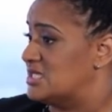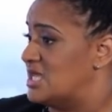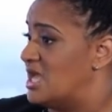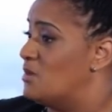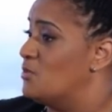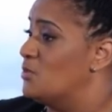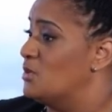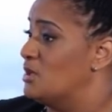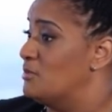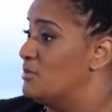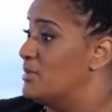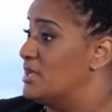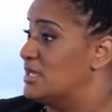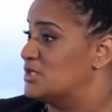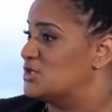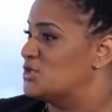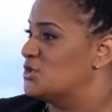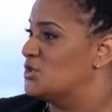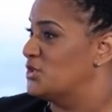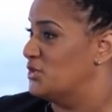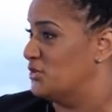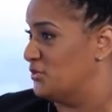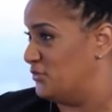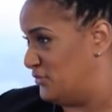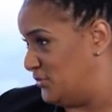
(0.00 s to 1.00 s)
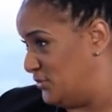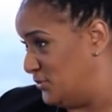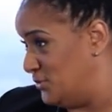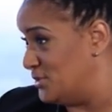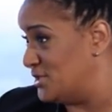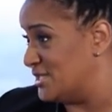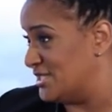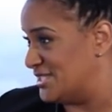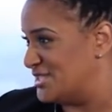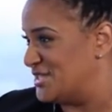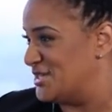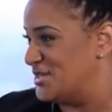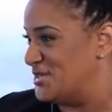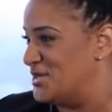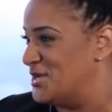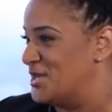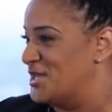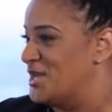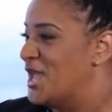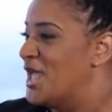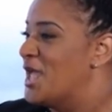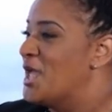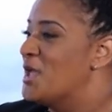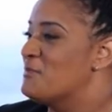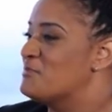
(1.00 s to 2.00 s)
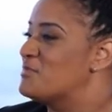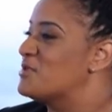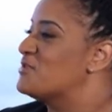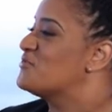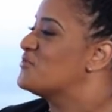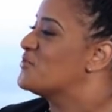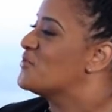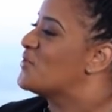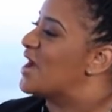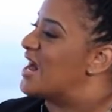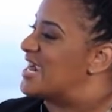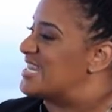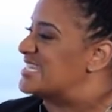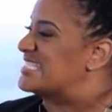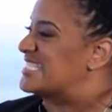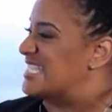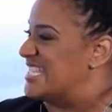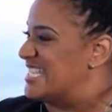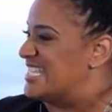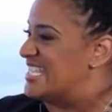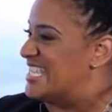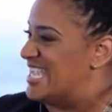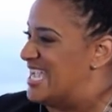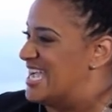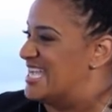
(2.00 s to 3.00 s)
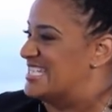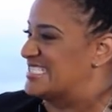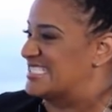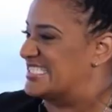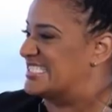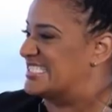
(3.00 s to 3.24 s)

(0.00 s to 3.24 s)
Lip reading: so I want to make sure the food is good before I say yes.